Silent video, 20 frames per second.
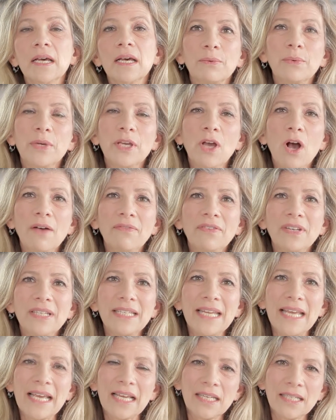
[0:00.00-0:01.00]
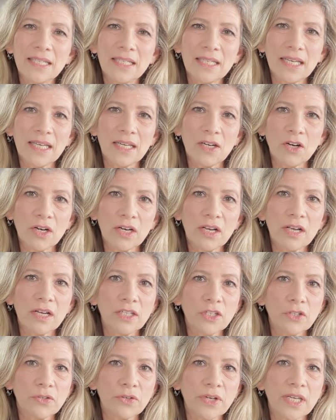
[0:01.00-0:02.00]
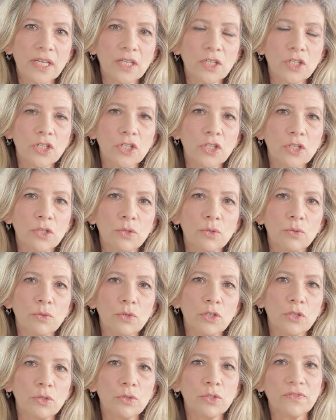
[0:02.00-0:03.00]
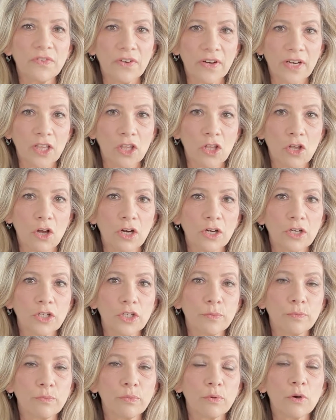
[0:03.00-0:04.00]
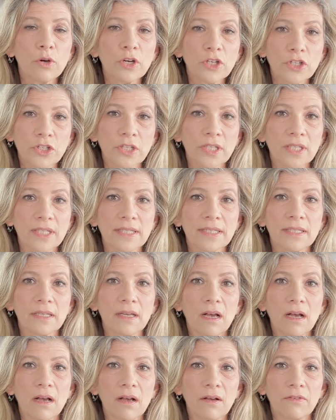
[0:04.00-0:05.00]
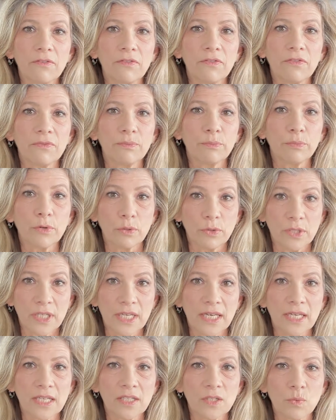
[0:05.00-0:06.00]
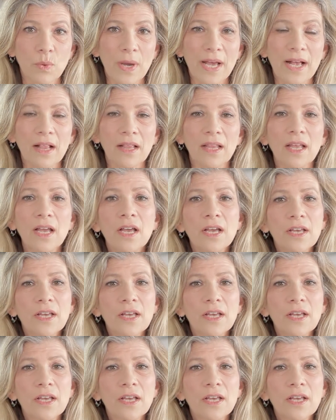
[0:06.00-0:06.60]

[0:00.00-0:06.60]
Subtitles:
We often tend in our country to use very large portions of protein as well.